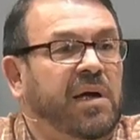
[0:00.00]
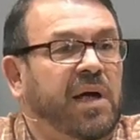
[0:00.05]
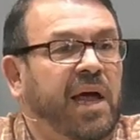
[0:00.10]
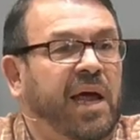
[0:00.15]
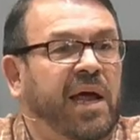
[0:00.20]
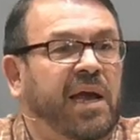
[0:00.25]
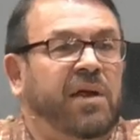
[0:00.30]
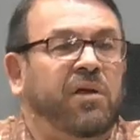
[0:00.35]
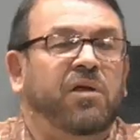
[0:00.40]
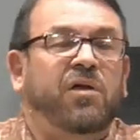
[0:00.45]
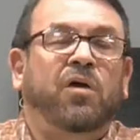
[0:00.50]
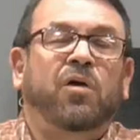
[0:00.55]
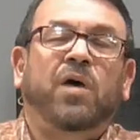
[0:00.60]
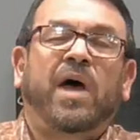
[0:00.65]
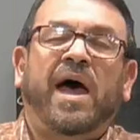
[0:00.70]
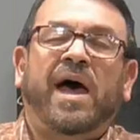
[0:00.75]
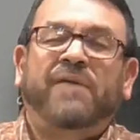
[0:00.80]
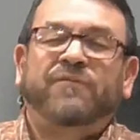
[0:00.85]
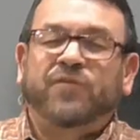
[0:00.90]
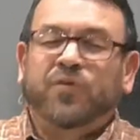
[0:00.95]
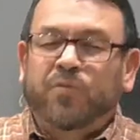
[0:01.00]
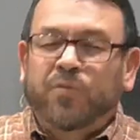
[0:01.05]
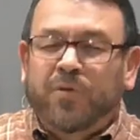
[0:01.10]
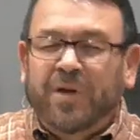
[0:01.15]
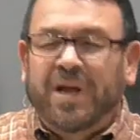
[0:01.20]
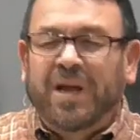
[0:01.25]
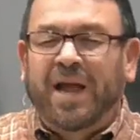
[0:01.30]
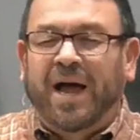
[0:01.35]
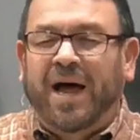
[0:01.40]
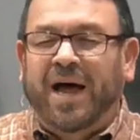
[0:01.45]
And you have to
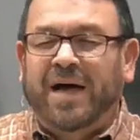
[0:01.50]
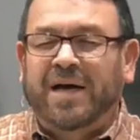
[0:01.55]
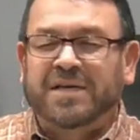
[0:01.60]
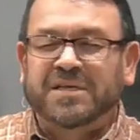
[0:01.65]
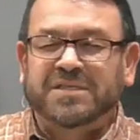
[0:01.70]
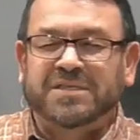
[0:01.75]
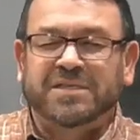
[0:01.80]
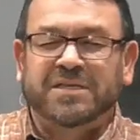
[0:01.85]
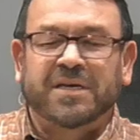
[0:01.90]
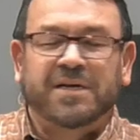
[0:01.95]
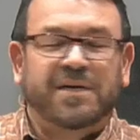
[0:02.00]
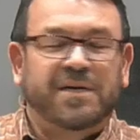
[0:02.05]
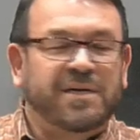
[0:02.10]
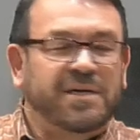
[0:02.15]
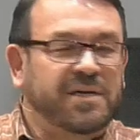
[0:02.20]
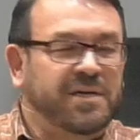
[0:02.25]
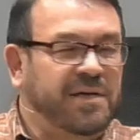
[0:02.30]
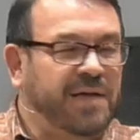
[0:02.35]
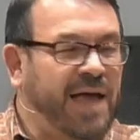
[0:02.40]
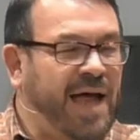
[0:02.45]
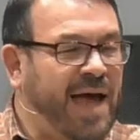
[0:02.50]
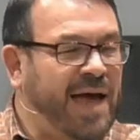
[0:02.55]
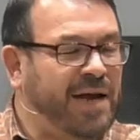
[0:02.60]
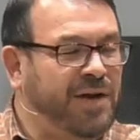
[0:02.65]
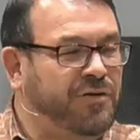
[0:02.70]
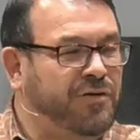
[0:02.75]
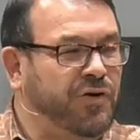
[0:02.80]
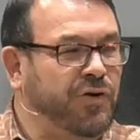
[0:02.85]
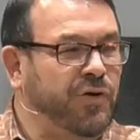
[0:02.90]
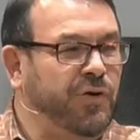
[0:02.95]
realize
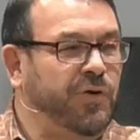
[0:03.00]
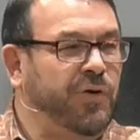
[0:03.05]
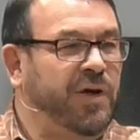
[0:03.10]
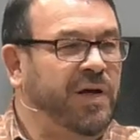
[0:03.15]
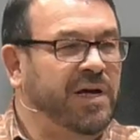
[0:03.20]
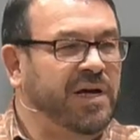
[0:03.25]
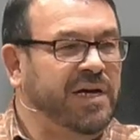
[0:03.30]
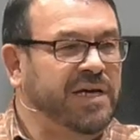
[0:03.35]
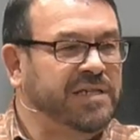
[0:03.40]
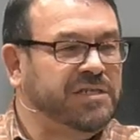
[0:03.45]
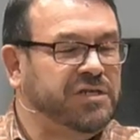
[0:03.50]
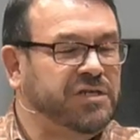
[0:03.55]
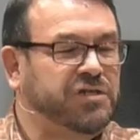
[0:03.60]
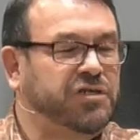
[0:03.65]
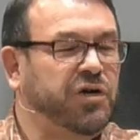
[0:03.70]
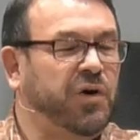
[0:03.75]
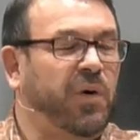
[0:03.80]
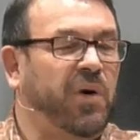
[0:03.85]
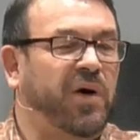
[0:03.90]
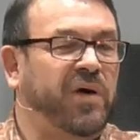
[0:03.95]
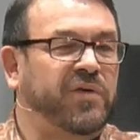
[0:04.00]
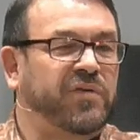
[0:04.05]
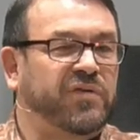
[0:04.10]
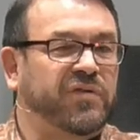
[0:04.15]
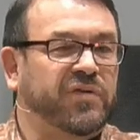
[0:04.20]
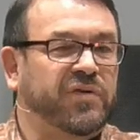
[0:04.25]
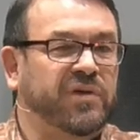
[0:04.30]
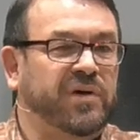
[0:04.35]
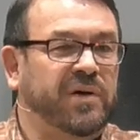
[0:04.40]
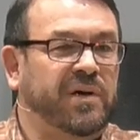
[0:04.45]
attitude is a choice.